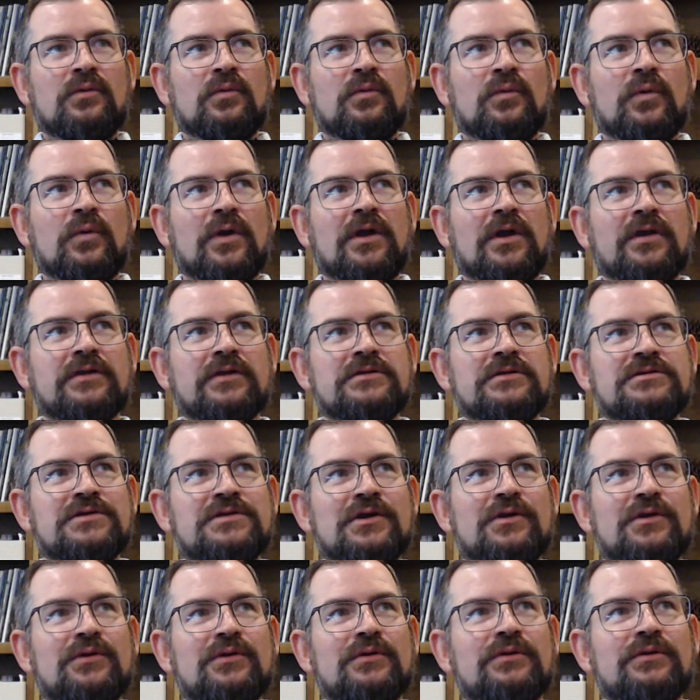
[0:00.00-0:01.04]
Well,
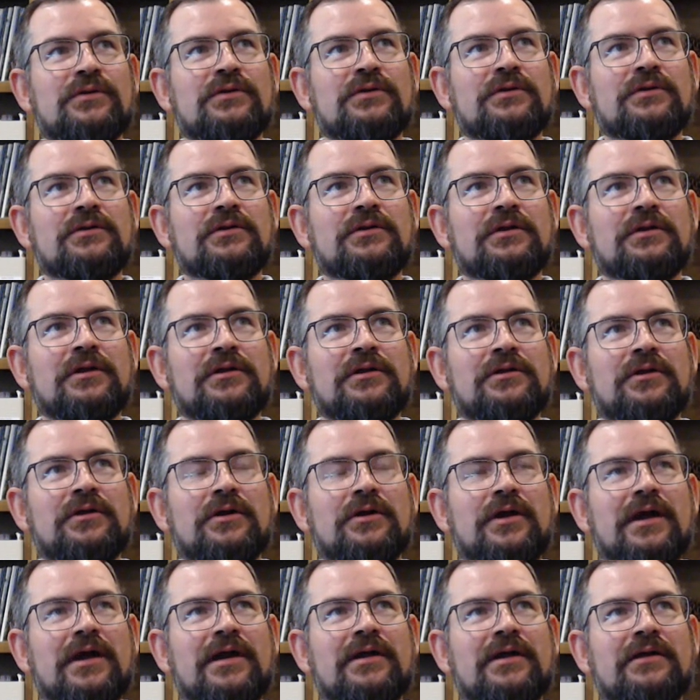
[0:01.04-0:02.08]
so,
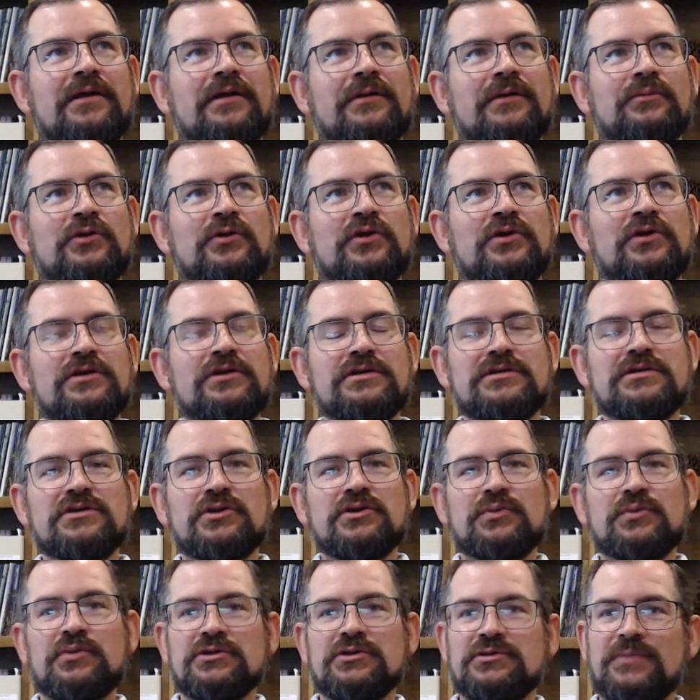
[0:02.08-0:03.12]
I'm curious
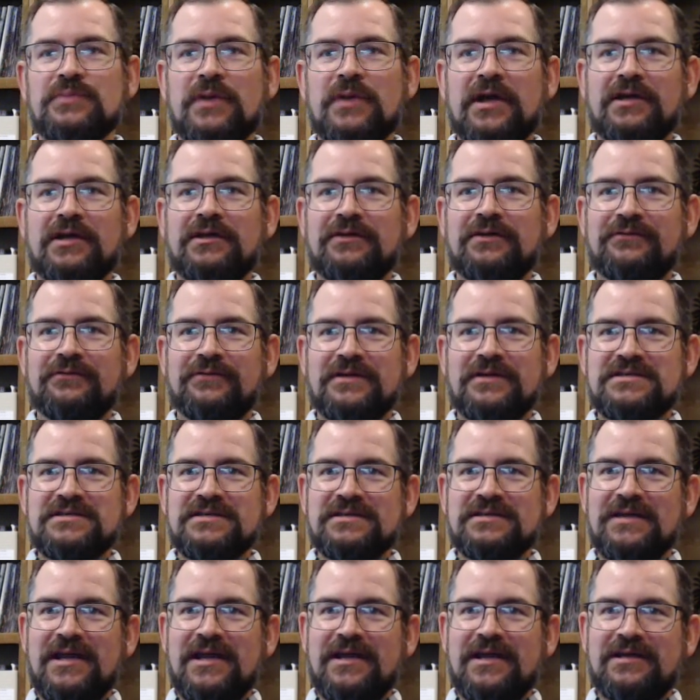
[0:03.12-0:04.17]
your perspective as
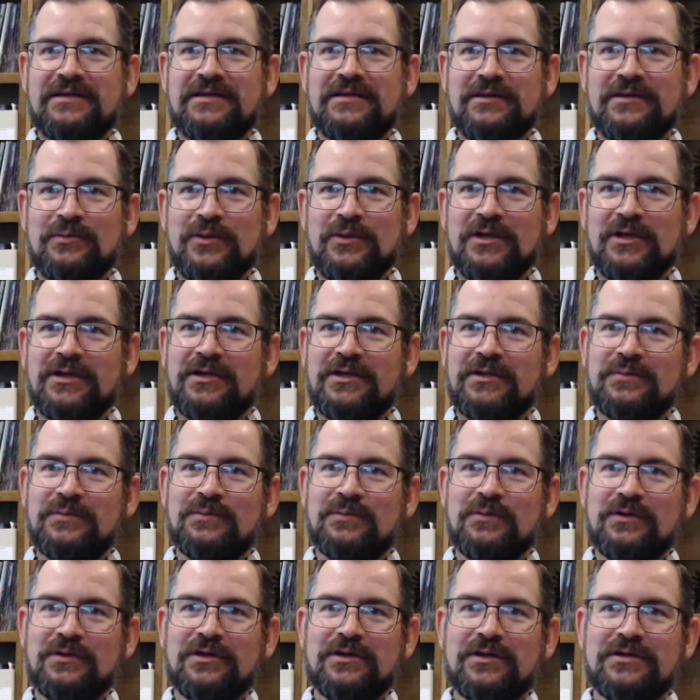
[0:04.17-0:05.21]
an academic,
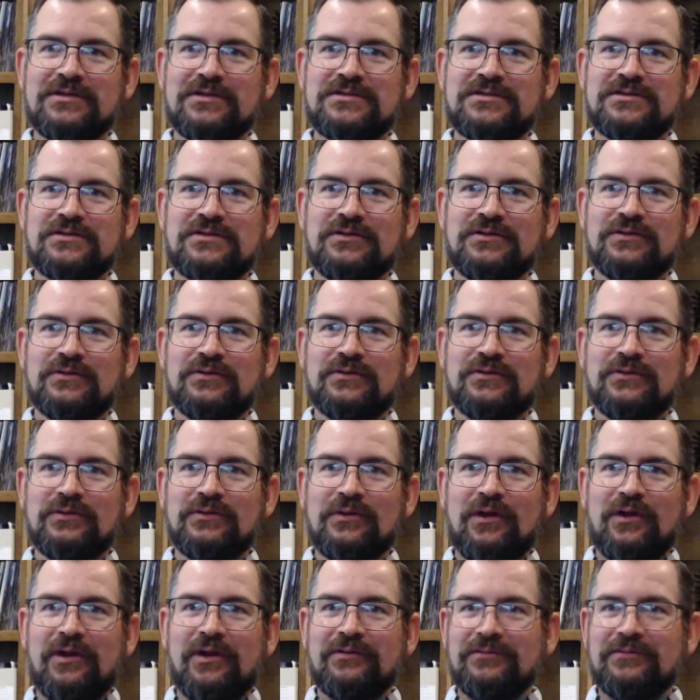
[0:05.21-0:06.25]
because you
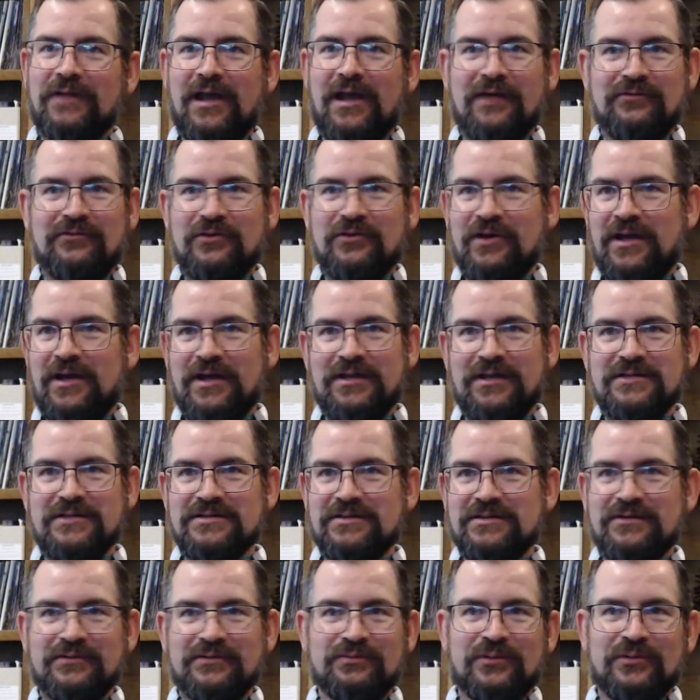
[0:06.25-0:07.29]
have your hands
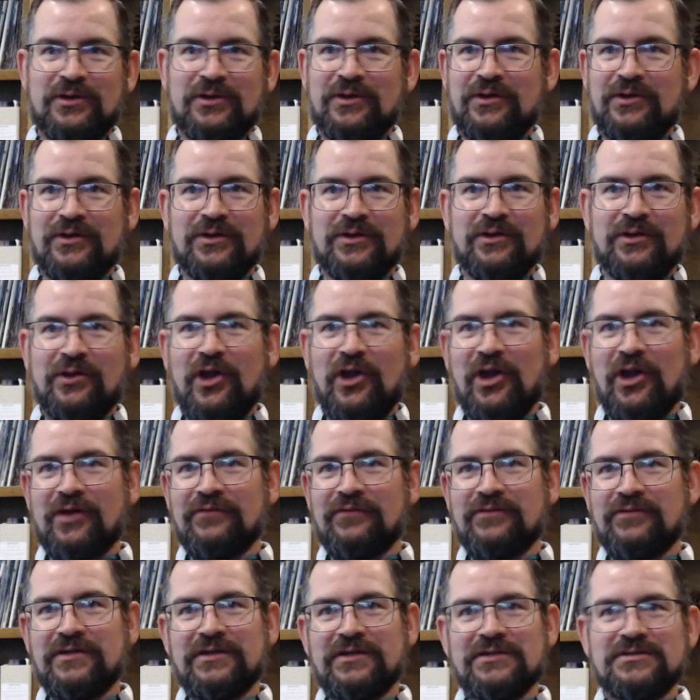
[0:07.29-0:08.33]
in a lot
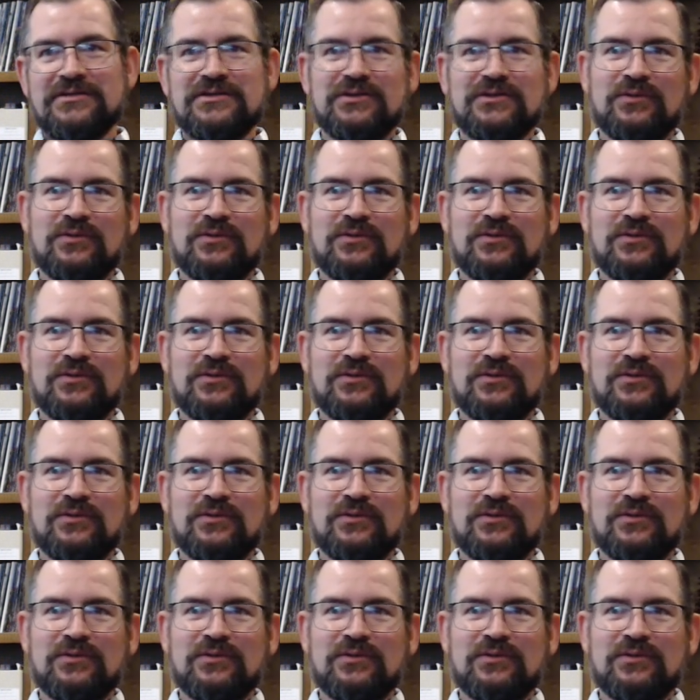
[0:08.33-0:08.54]
of this.